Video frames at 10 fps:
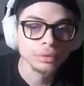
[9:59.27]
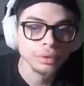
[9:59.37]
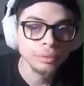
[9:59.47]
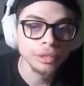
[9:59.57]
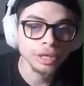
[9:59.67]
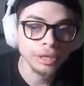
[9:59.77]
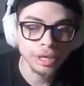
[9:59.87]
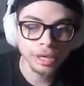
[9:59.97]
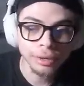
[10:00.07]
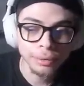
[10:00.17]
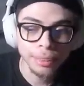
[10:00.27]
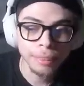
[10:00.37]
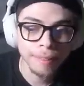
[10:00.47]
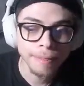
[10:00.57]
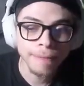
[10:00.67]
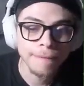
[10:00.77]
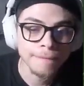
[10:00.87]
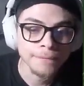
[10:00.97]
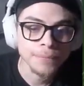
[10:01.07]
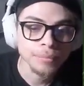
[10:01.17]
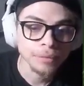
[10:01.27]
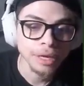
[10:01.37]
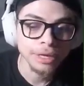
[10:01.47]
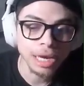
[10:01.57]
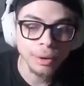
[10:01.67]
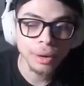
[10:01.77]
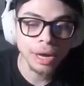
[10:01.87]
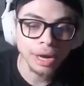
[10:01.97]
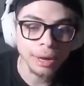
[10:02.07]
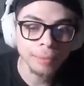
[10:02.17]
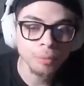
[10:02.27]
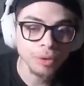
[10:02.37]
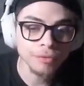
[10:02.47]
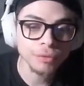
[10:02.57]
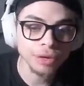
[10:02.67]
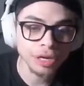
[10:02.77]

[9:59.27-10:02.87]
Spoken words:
We get the kill. Now we've created